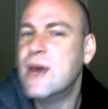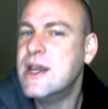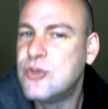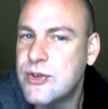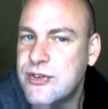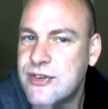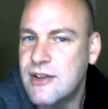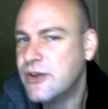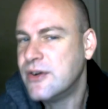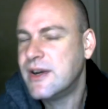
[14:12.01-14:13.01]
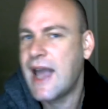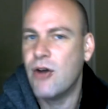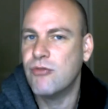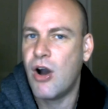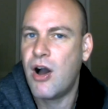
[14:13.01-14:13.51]
interest in learning
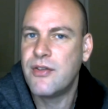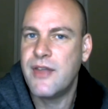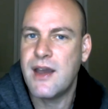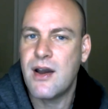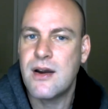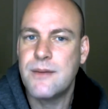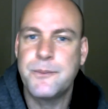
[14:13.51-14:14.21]
how wrong they are.